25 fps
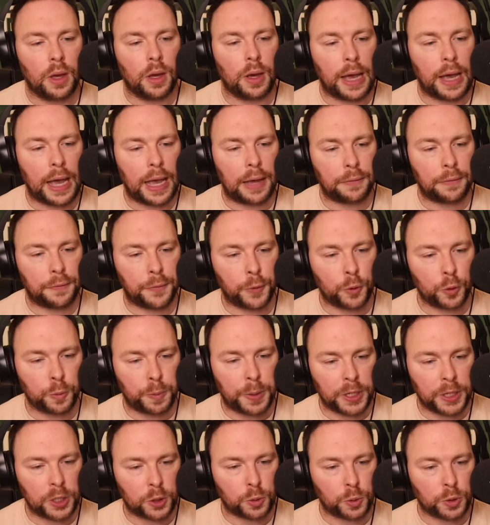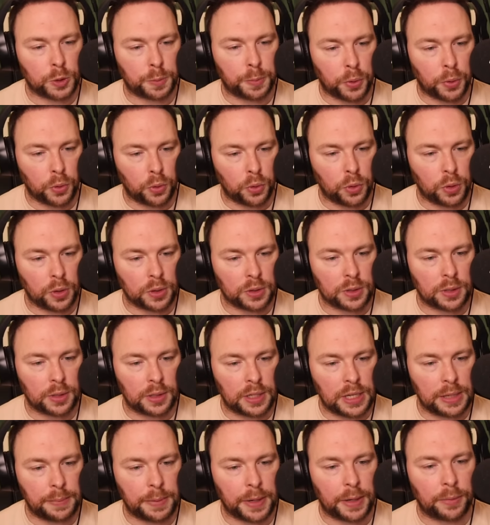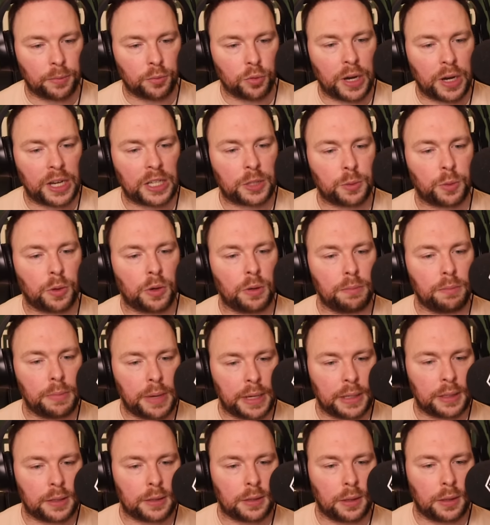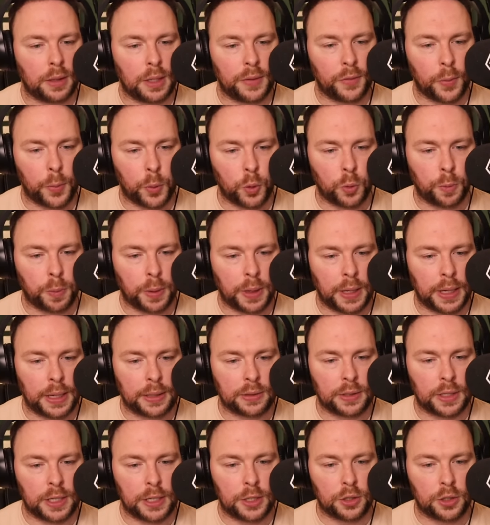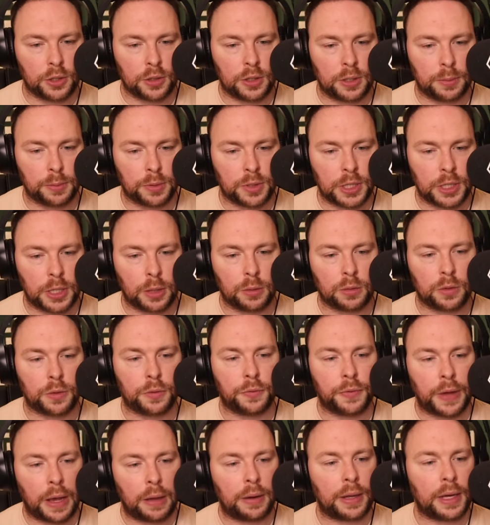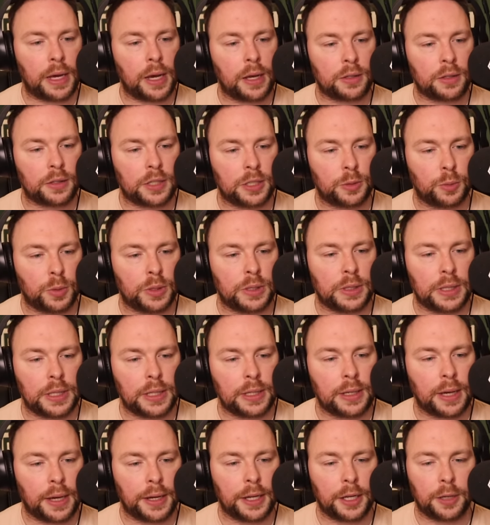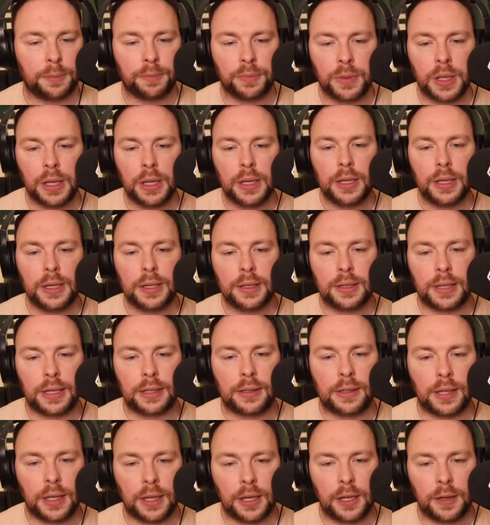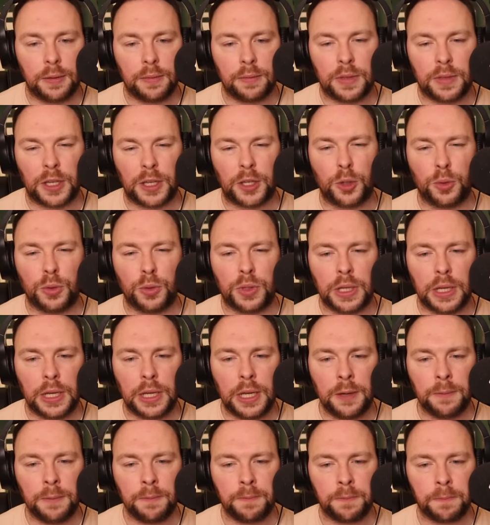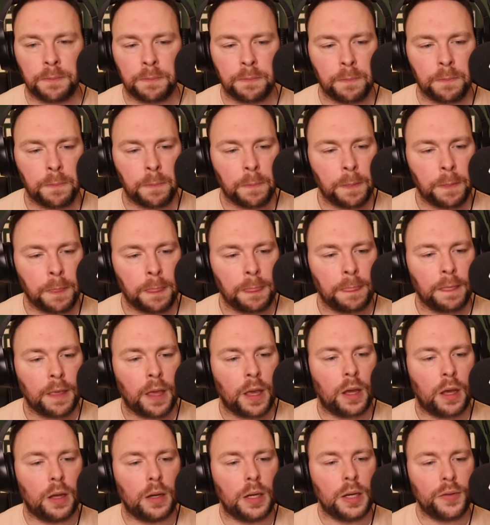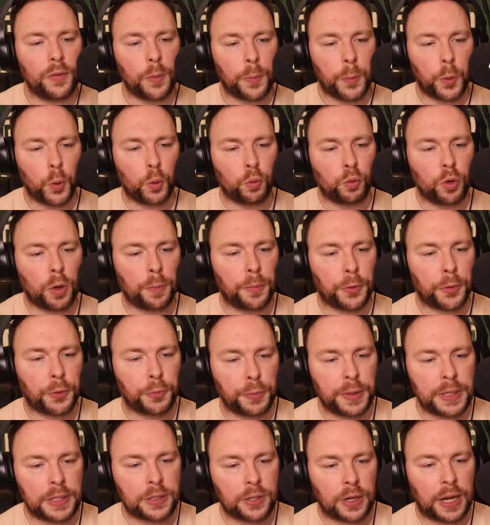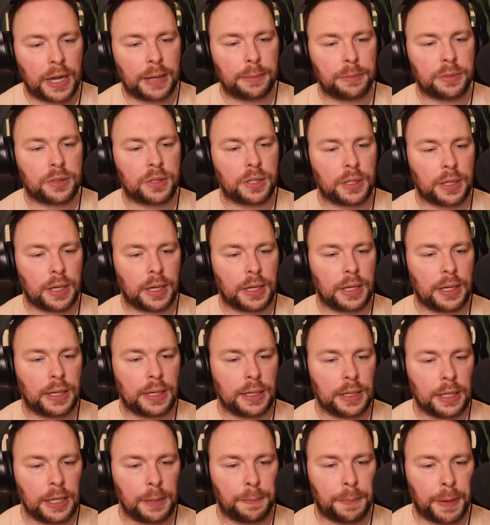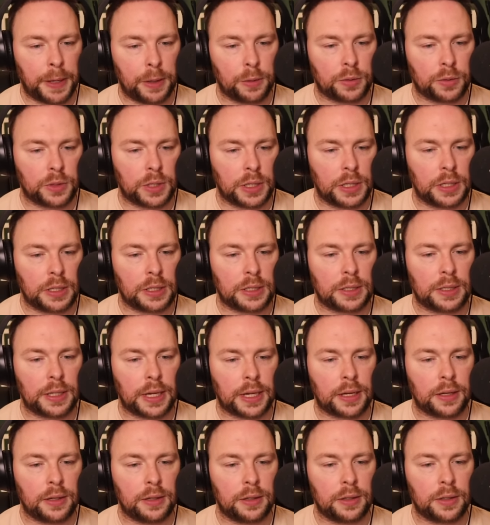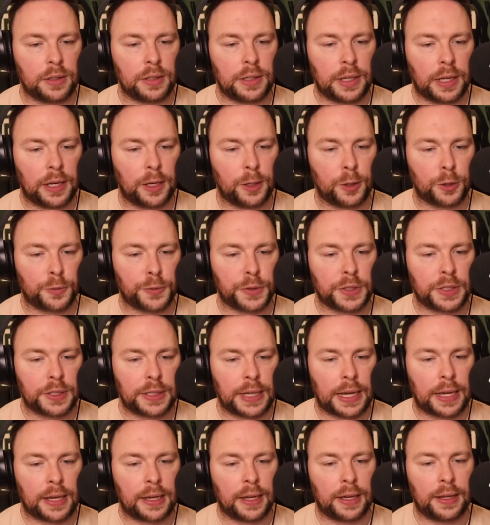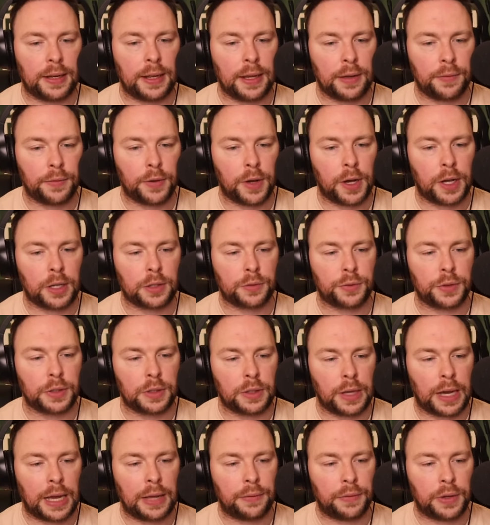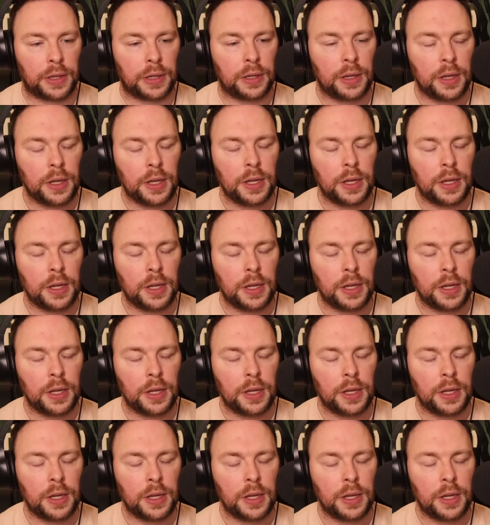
Anfield pitch was poor. Saliba and Rice were immense. Liverpool players injured themselves fouling us, is what D. Cunningham says here. Thank you, D. Liverpool robbed three times today. Clear penalty. Second yellows for Saka and Havertz for diving.